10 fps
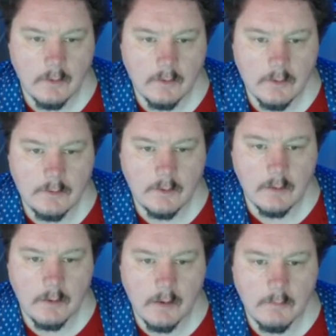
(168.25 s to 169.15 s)
using
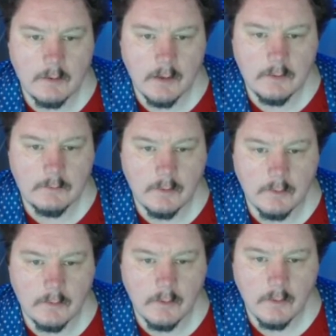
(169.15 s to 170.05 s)
a pre-release
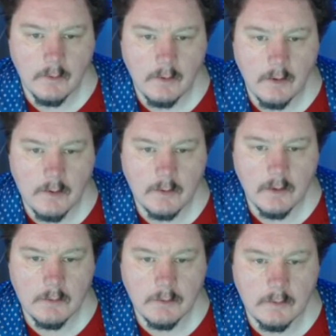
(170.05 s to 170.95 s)
version of the
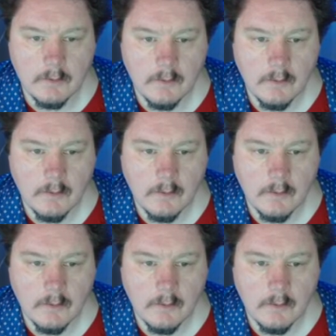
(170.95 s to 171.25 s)
complete